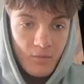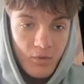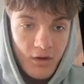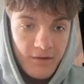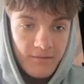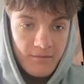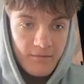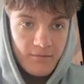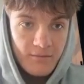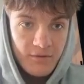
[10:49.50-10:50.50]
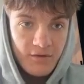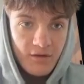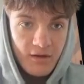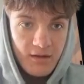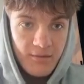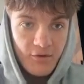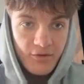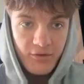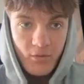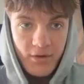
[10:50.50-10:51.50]
One, two. Let me go
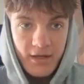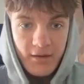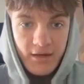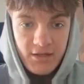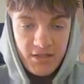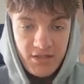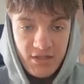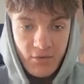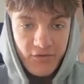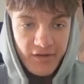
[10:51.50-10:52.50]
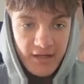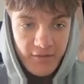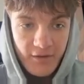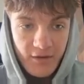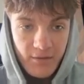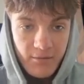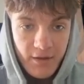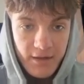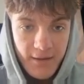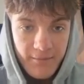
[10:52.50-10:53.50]
on the 1 hour actually, so they're more significant.
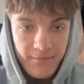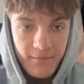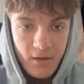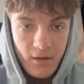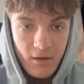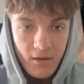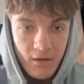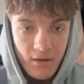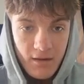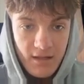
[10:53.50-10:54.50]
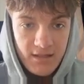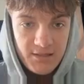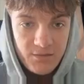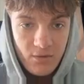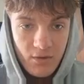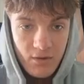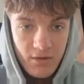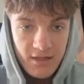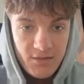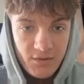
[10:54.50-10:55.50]
But yeah, this
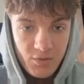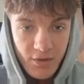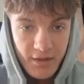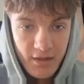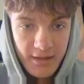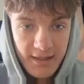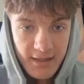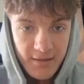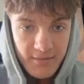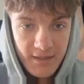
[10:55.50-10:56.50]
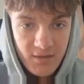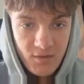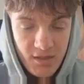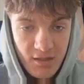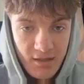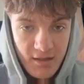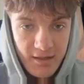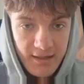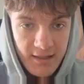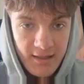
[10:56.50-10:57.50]
was one high here. This was another
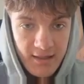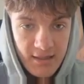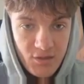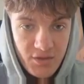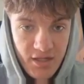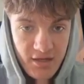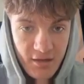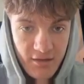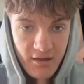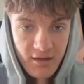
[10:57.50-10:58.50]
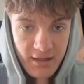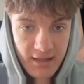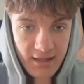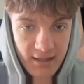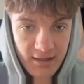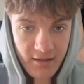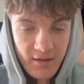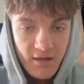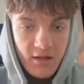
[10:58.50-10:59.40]
high here, and this was another high here.